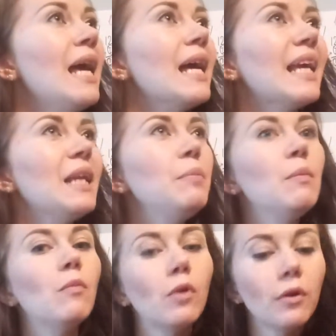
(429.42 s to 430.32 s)
can be
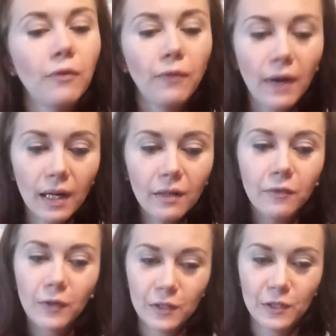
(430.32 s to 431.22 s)
more fun
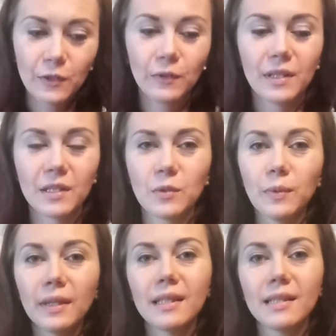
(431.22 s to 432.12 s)
for your students
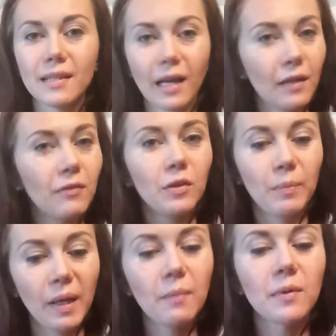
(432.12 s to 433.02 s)
with these colorful
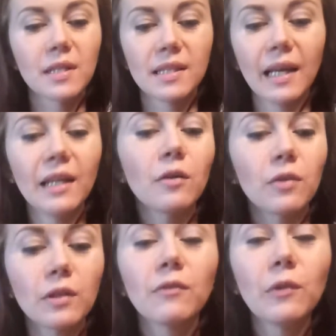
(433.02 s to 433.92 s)
papers lying on
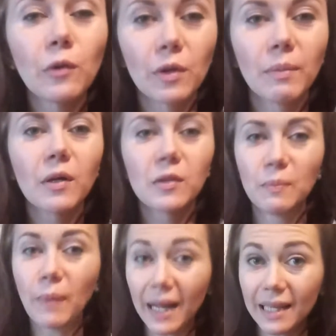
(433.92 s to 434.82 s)
the floor, because
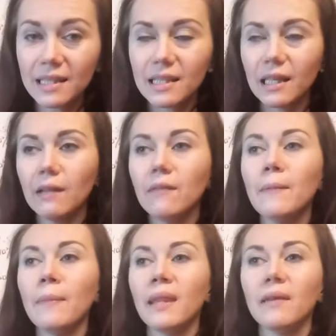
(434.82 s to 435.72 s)
by itself,
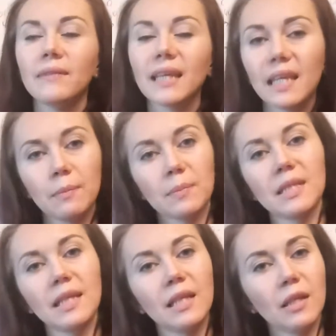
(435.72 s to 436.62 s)
if they keep
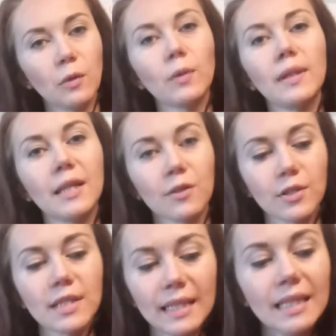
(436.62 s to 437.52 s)
sitting on their
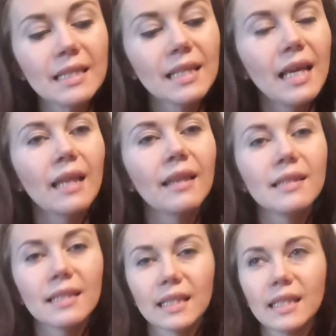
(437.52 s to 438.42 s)
seats,
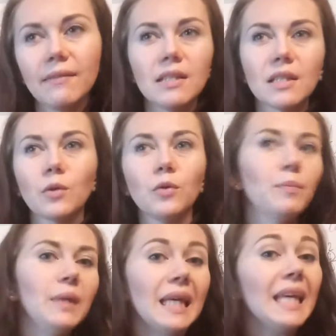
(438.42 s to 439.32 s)
this activity could
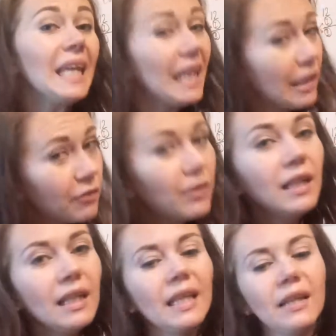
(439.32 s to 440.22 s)
be
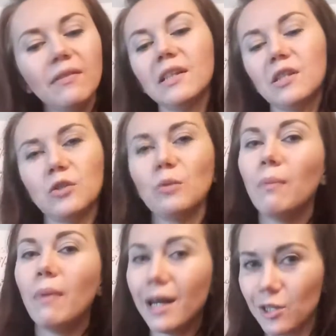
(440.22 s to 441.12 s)
even too
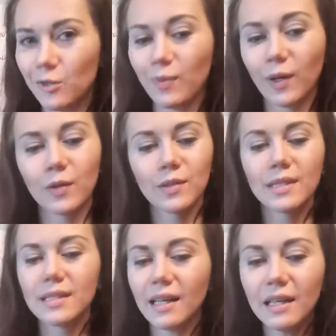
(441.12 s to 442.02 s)
much, because
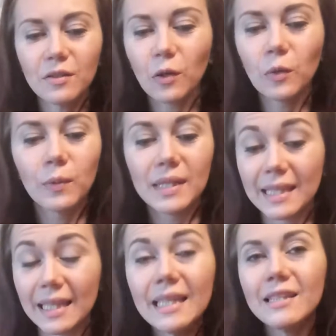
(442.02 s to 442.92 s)
it's not always
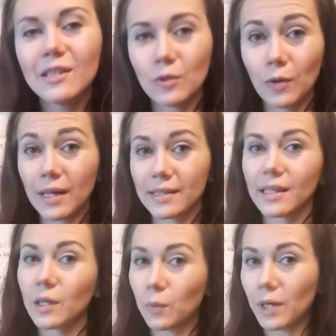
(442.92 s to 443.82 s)
easy to ask
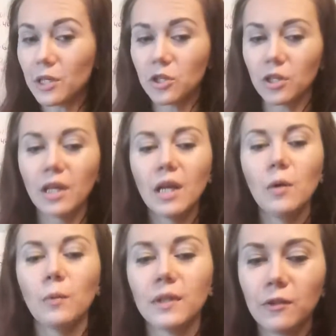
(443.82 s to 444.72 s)
a question
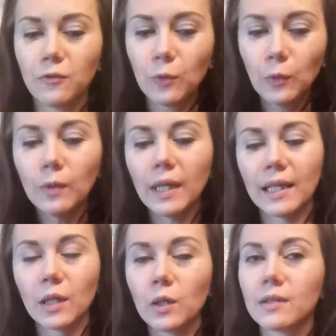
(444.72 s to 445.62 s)
with the full
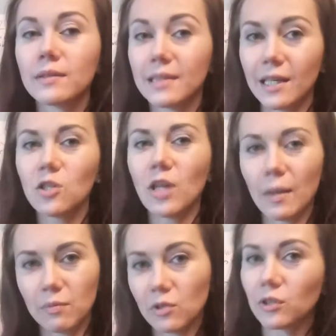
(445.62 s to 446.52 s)
and such
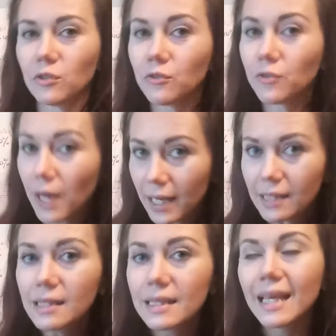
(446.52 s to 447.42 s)
abstract
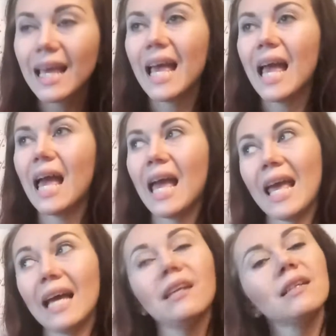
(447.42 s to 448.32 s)
phrase,
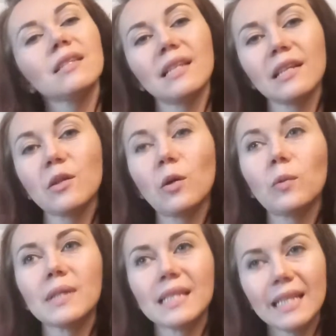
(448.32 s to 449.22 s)
and it's not
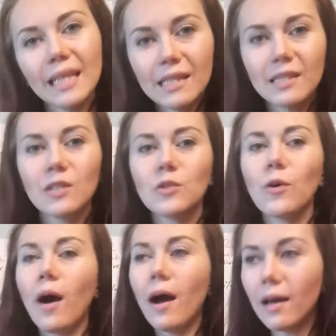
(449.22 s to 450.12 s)
always easy to
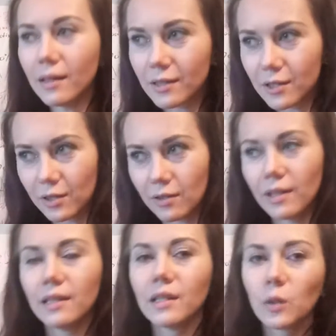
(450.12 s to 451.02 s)
answer
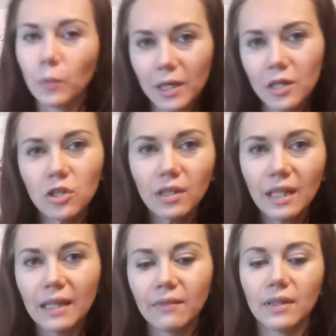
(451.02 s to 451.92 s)
the question
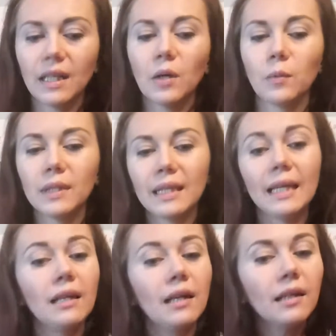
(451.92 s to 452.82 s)
given with
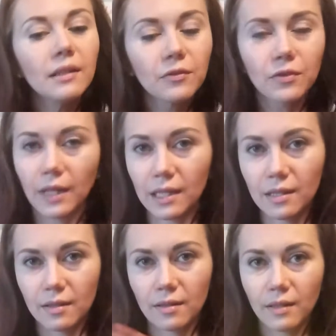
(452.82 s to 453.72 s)
another
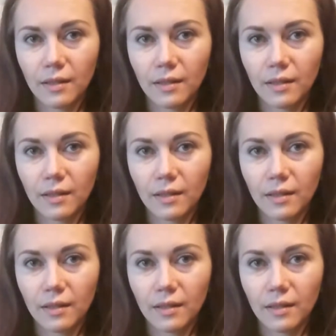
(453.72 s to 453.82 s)
phrase.